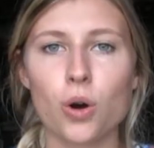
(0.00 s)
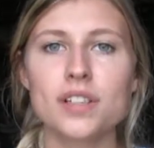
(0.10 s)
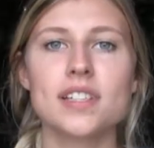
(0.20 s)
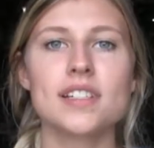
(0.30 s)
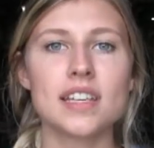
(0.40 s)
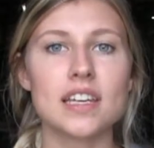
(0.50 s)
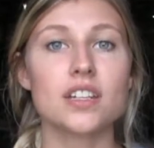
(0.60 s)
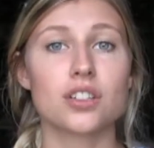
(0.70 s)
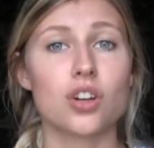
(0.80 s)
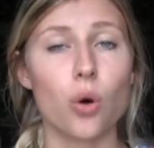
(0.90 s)
horses
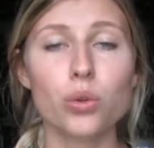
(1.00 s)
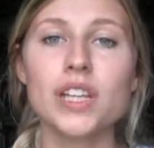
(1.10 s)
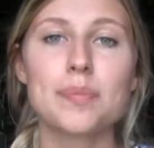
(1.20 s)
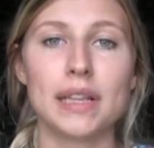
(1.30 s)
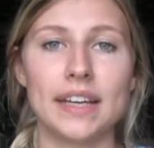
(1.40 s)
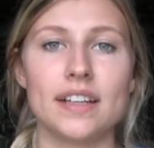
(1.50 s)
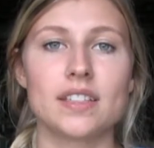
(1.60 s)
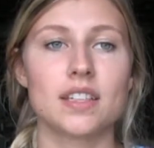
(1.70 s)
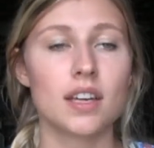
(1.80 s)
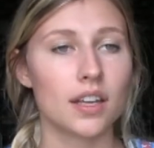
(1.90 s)
eat only
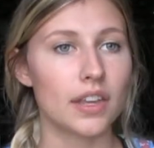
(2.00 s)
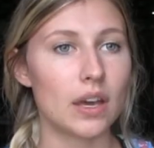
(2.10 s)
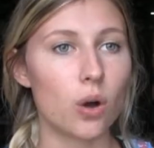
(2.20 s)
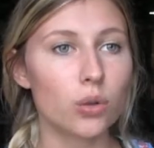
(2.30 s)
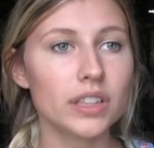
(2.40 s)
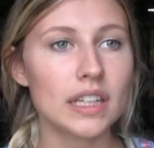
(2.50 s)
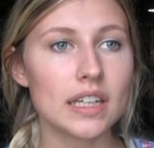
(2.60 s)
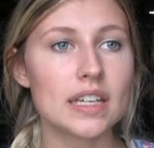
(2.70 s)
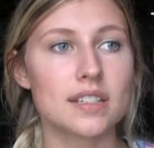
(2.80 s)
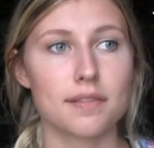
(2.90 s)
plants. They only
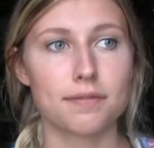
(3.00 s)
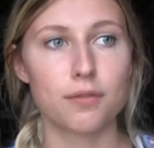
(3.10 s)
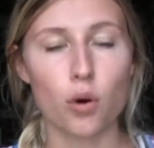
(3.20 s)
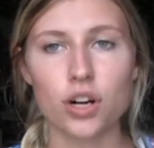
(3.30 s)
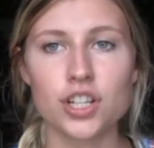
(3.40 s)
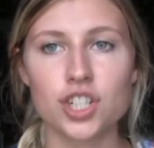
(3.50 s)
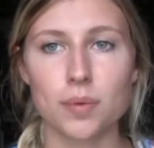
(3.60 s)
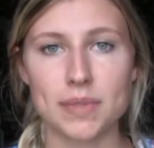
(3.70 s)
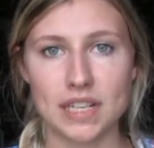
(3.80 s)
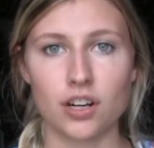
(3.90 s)
eat
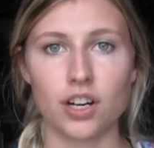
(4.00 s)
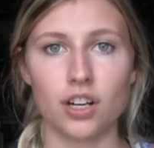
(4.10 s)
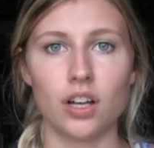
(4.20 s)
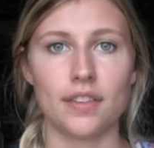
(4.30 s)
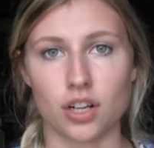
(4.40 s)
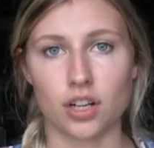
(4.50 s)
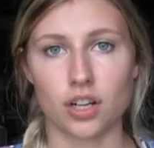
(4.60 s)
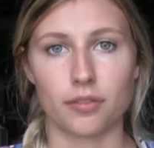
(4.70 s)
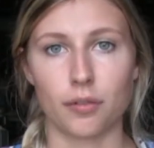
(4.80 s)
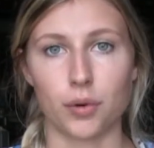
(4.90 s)
forage material and strict
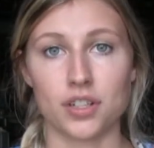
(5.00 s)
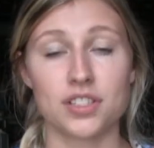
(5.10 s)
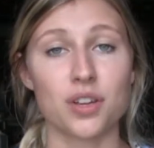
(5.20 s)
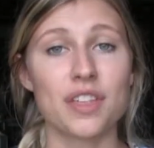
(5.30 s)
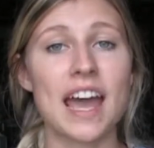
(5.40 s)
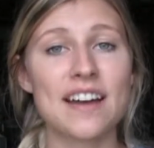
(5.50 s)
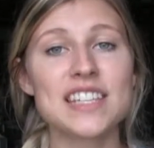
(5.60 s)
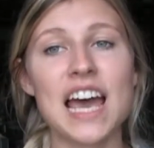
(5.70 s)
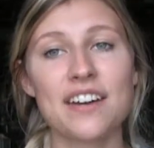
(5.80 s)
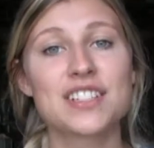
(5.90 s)
herbivores. So they have
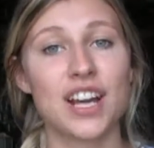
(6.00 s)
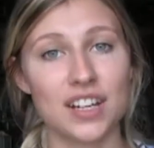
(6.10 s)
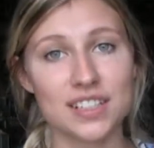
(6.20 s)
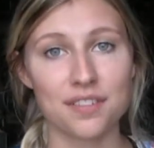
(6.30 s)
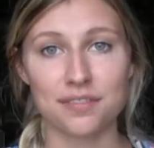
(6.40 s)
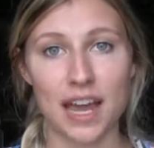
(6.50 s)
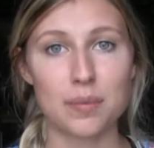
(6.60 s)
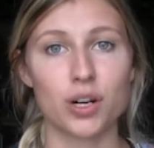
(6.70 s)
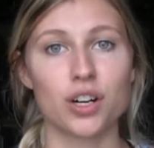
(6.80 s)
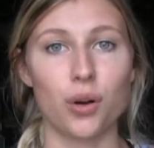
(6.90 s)
to have tons of
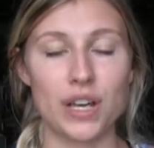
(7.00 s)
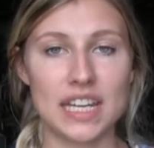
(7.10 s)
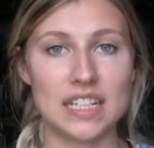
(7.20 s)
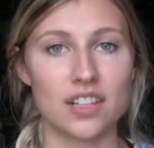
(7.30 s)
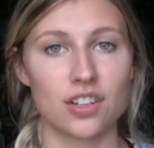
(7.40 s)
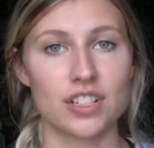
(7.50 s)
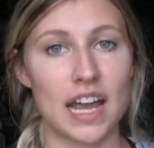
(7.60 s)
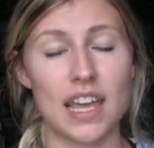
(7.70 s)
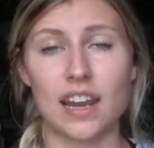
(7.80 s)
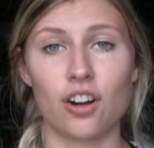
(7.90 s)
fiber going into their
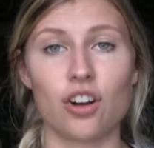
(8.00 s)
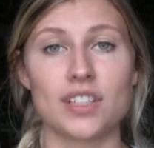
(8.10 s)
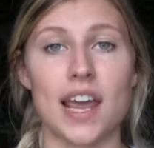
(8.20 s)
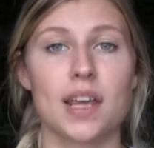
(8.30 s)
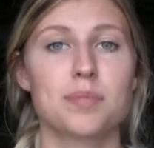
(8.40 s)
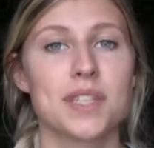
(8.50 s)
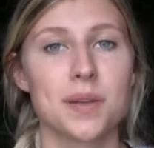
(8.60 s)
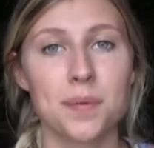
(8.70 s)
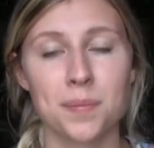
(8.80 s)
diet at all times.